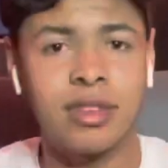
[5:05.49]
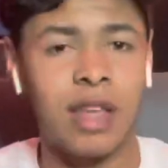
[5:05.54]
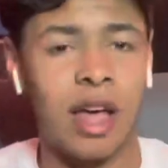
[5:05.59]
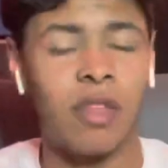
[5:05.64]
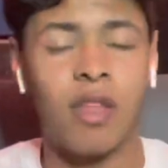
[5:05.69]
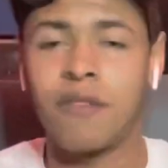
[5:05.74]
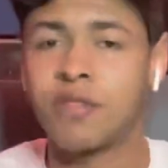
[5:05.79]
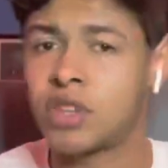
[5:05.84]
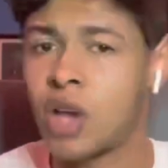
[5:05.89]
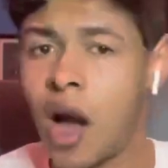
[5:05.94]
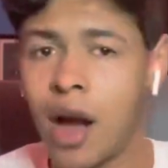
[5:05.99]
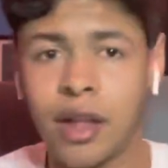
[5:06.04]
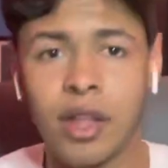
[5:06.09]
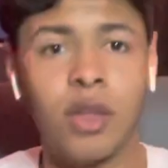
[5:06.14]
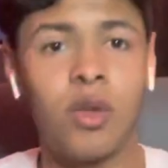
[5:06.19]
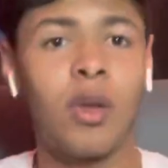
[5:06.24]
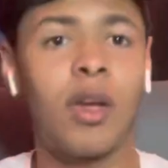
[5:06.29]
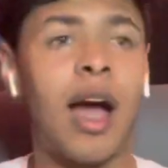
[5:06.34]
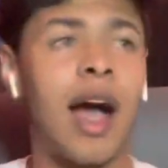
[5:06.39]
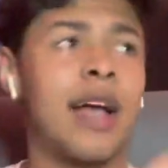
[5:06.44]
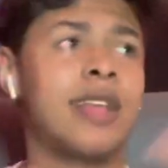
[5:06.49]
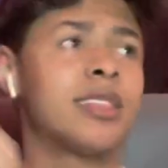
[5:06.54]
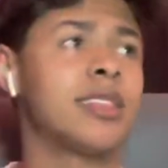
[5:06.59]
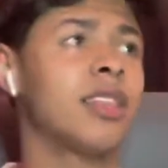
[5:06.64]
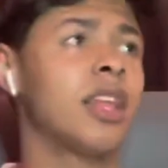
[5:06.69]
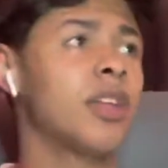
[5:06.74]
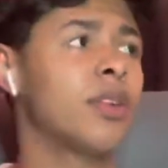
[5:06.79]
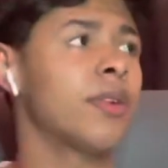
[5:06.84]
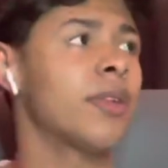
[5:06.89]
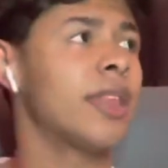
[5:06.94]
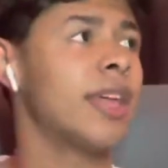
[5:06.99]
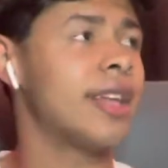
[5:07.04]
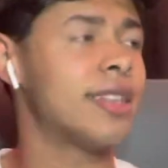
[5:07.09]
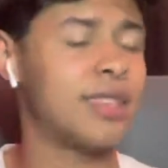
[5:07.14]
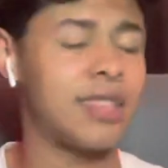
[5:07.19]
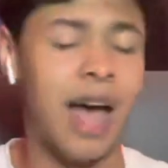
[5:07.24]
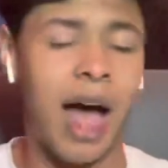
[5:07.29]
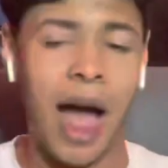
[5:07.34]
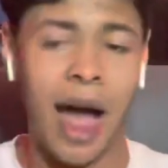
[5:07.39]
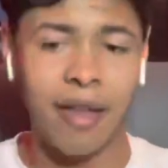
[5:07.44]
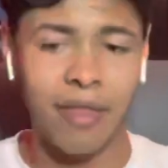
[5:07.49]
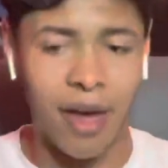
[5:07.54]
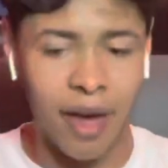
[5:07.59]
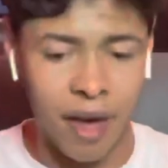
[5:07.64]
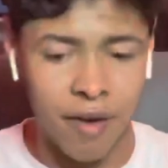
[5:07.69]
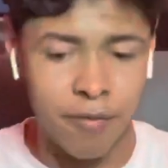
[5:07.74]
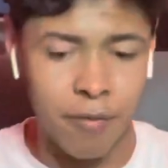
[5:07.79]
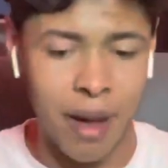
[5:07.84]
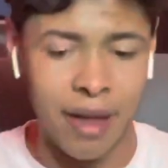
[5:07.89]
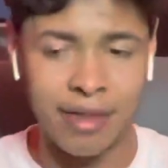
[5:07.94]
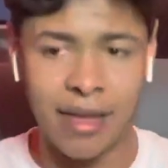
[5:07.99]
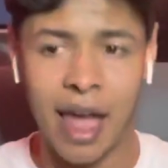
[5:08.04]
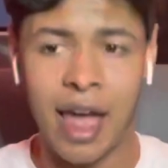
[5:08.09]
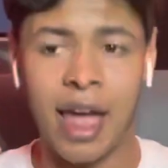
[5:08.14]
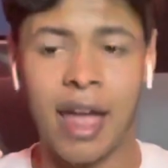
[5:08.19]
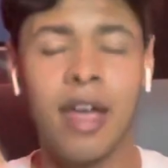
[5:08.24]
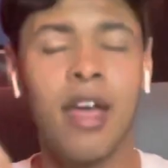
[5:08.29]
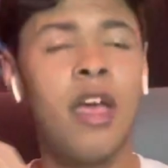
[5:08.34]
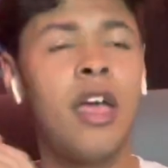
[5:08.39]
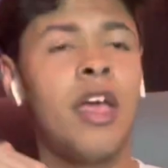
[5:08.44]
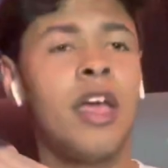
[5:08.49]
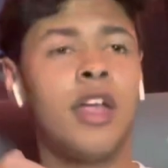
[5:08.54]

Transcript: I love talking to you guys. Literally, it's the highlight of my day.